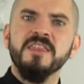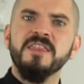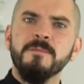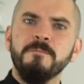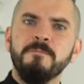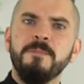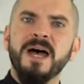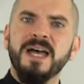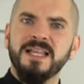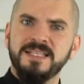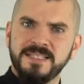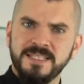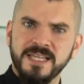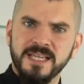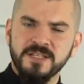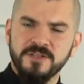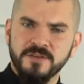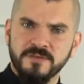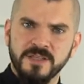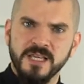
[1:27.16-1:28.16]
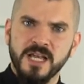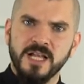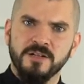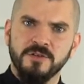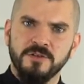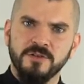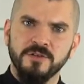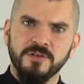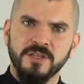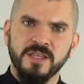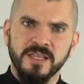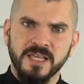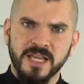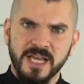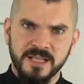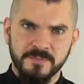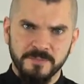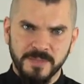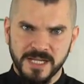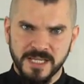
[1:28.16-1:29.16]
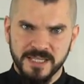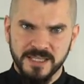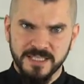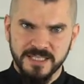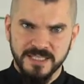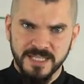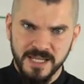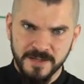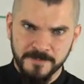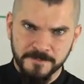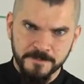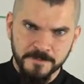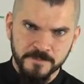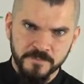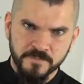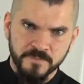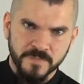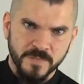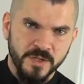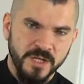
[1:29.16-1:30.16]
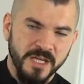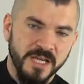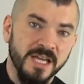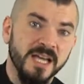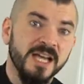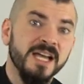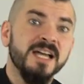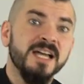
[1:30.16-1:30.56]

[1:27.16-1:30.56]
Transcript: the bad taste of the alcohol that they had back in the day. Okay,